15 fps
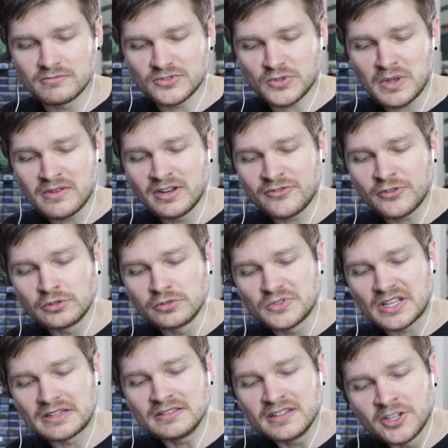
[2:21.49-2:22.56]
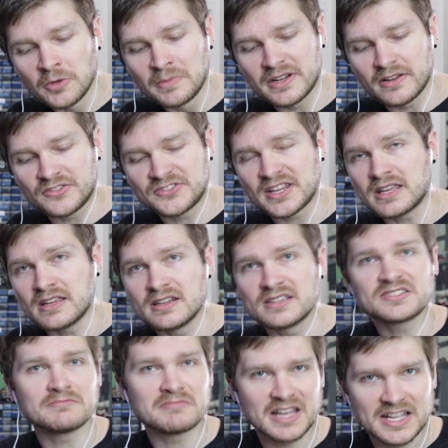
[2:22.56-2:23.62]
so even if you lose a little bit of
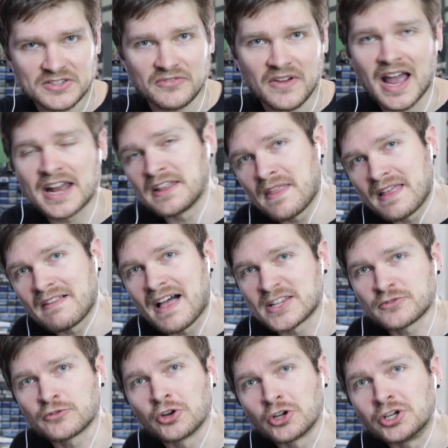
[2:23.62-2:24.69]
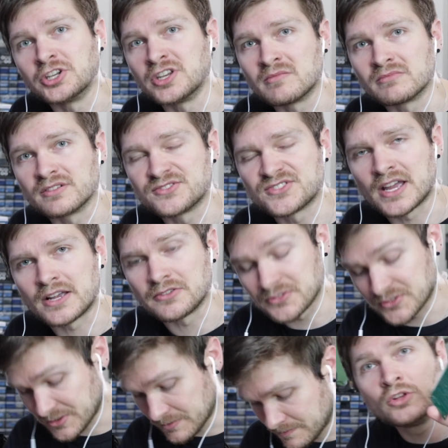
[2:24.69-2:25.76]
stickiness, it's fine and they last for a good number of cycles.